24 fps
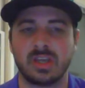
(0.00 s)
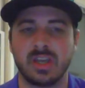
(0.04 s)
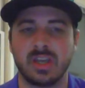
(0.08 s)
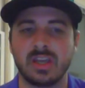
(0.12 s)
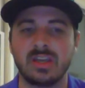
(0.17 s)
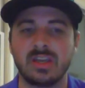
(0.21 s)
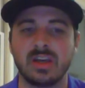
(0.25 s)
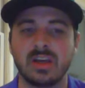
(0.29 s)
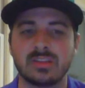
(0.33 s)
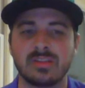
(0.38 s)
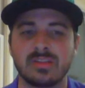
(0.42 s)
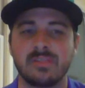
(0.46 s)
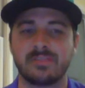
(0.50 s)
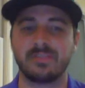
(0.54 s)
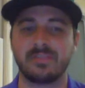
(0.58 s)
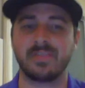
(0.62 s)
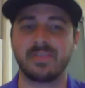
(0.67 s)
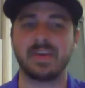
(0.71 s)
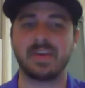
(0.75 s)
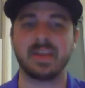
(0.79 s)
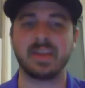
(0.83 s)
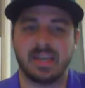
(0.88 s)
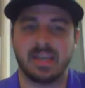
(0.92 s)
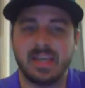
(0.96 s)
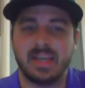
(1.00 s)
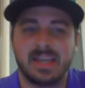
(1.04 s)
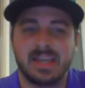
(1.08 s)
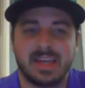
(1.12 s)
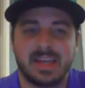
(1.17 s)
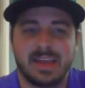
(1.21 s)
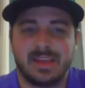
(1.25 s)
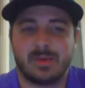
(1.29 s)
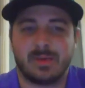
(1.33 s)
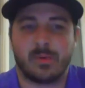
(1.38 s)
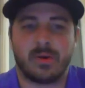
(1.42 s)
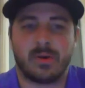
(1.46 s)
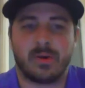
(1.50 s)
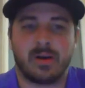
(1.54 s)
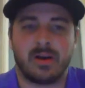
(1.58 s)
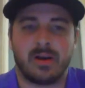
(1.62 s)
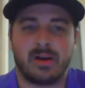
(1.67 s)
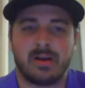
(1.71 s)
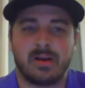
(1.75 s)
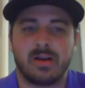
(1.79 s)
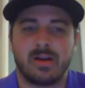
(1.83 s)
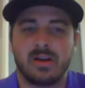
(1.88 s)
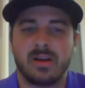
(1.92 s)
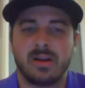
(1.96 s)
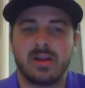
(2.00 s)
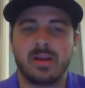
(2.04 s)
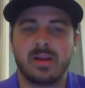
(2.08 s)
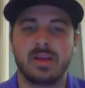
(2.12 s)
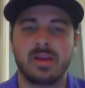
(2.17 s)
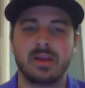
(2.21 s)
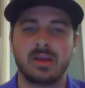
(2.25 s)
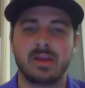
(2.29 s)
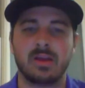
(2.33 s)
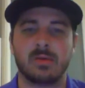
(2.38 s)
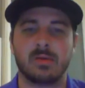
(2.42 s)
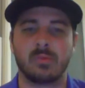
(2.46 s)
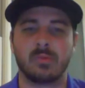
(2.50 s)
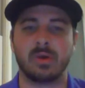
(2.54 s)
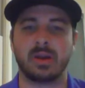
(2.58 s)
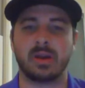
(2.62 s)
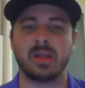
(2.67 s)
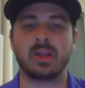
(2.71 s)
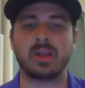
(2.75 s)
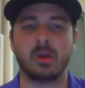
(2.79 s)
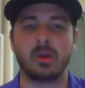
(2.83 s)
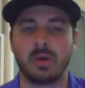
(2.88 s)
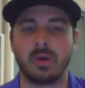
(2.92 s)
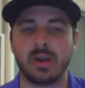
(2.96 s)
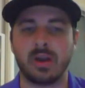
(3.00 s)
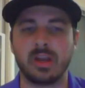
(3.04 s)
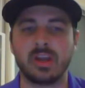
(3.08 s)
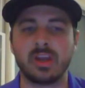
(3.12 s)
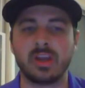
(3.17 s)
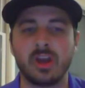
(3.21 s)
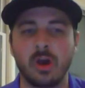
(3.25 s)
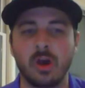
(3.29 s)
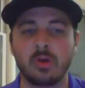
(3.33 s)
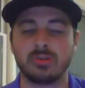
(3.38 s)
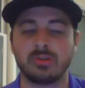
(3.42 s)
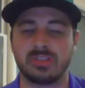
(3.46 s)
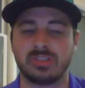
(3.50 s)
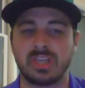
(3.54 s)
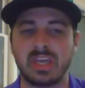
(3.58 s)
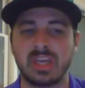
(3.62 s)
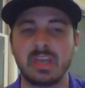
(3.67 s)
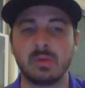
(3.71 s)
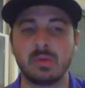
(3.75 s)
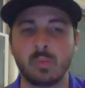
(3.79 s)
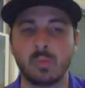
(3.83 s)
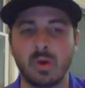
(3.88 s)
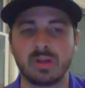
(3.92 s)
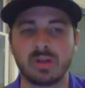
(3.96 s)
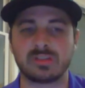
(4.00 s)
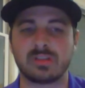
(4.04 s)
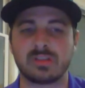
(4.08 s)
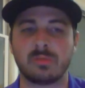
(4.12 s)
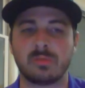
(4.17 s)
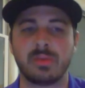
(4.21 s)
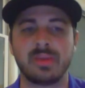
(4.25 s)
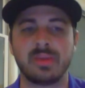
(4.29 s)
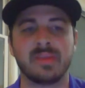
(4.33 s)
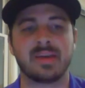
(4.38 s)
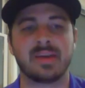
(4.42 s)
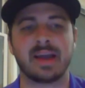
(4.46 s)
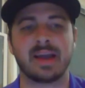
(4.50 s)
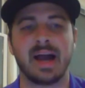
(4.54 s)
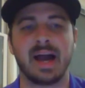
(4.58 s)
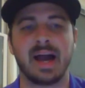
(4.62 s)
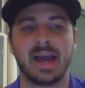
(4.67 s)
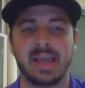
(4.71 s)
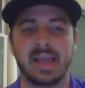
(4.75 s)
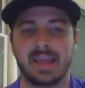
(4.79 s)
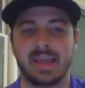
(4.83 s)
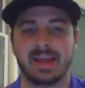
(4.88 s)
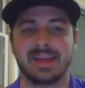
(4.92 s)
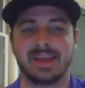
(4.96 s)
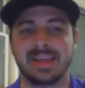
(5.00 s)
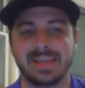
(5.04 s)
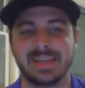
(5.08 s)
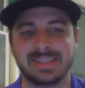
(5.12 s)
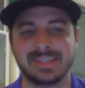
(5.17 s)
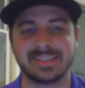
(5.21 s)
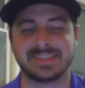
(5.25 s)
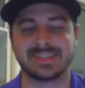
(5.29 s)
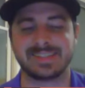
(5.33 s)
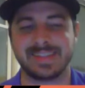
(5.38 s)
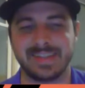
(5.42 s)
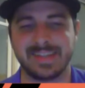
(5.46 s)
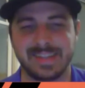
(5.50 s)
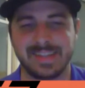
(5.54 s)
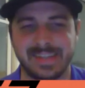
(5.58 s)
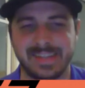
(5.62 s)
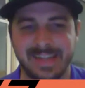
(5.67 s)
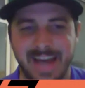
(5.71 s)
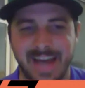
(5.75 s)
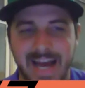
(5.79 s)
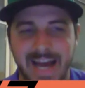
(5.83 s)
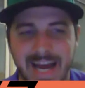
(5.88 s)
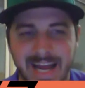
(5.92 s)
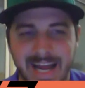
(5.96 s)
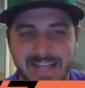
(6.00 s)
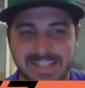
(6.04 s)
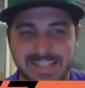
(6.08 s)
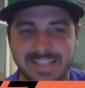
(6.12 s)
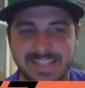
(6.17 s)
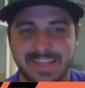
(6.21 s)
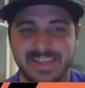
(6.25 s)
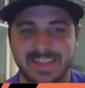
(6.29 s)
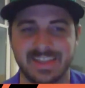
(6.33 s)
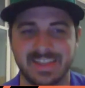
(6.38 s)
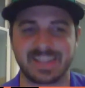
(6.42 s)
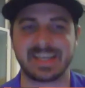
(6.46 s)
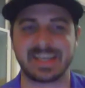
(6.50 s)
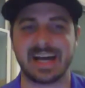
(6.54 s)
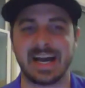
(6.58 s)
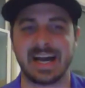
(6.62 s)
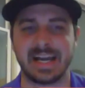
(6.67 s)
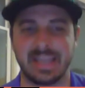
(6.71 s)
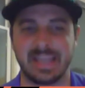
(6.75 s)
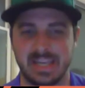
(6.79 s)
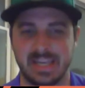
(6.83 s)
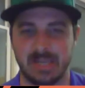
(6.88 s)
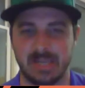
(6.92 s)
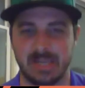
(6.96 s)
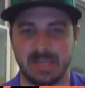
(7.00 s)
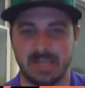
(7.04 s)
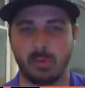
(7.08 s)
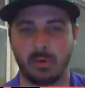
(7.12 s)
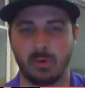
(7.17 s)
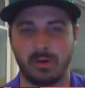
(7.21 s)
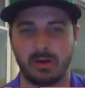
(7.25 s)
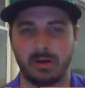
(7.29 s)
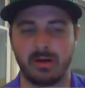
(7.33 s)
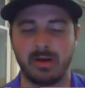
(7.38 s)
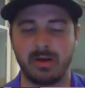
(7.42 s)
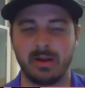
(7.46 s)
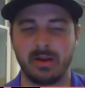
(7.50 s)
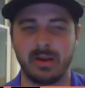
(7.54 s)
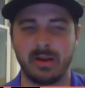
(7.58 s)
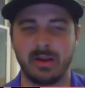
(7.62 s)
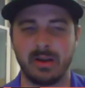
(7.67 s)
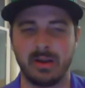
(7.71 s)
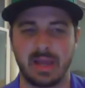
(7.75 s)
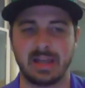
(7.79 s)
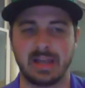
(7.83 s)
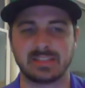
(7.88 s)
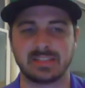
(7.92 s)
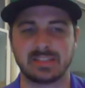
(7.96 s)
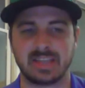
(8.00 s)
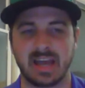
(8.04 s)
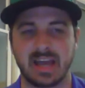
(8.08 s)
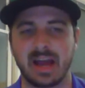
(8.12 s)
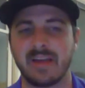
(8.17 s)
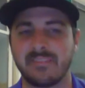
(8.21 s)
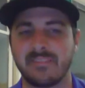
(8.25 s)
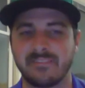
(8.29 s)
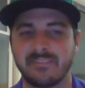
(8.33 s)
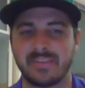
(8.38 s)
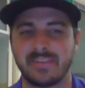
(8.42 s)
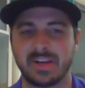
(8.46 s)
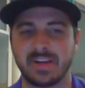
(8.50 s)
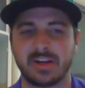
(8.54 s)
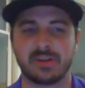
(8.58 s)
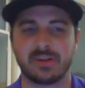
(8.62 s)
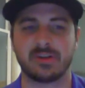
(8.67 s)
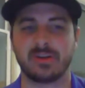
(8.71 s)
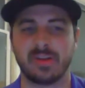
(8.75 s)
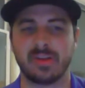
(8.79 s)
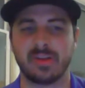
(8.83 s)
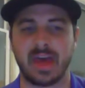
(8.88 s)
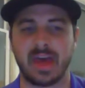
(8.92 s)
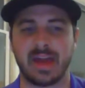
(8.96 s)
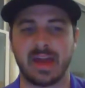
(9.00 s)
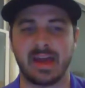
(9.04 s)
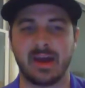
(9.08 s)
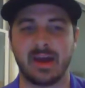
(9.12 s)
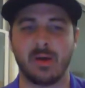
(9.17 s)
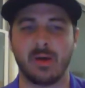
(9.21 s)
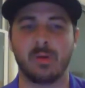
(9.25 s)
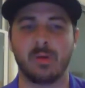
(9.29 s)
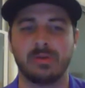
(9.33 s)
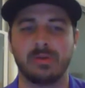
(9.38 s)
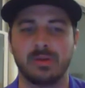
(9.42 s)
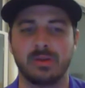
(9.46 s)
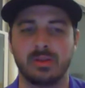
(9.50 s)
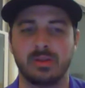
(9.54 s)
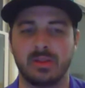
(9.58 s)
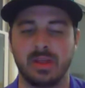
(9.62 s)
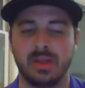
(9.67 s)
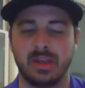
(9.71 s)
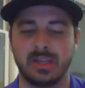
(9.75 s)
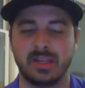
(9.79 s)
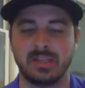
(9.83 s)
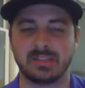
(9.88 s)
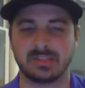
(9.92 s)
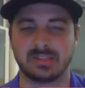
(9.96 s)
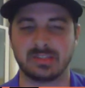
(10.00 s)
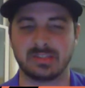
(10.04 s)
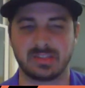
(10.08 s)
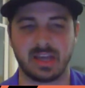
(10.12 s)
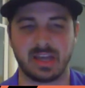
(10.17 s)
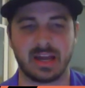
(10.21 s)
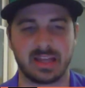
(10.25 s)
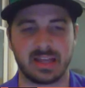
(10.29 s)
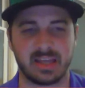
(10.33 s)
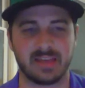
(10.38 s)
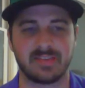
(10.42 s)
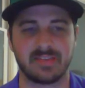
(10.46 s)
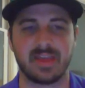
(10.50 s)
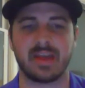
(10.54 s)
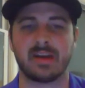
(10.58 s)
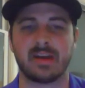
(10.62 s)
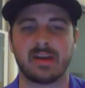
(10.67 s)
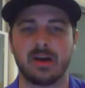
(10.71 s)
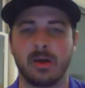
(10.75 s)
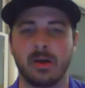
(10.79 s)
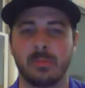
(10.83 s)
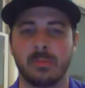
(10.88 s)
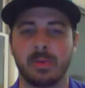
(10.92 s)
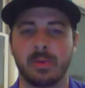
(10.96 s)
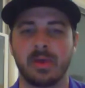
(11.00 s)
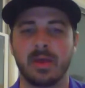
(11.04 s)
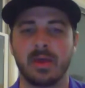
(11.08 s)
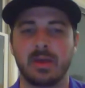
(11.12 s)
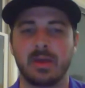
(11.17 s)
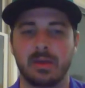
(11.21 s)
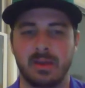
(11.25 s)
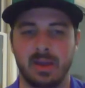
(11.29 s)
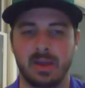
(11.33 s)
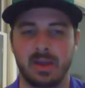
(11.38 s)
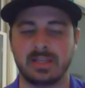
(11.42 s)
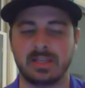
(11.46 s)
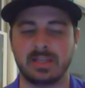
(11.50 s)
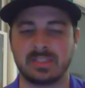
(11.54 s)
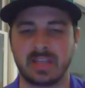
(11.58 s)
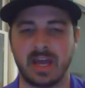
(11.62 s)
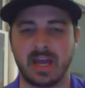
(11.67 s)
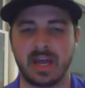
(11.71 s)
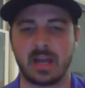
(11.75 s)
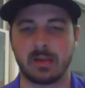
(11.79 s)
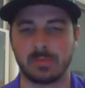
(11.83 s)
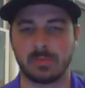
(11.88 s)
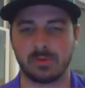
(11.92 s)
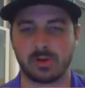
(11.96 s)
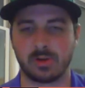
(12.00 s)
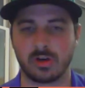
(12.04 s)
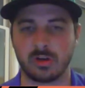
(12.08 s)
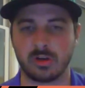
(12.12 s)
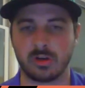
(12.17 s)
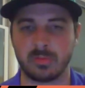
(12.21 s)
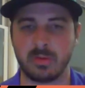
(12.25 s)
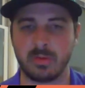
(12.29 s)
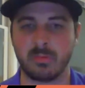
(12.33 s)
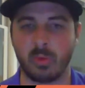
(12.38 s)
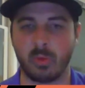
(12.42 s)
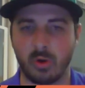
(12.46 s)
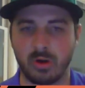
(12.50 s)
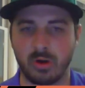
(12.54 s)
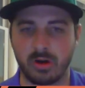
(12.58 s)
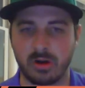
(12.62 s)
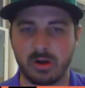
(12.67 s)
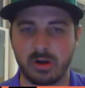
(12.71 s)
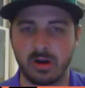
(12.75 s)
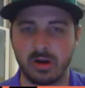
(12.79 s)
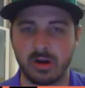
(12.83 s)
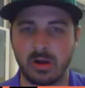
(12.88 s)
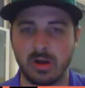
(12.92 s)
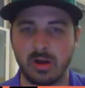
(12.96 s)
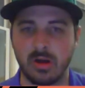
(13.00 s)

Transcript: doesn't fit in anywhere. Where he goes, he wants to be the guy, and he's not the guy anymore. And he's got to figure that out. That he's got to give that up, and he's got to learn to be more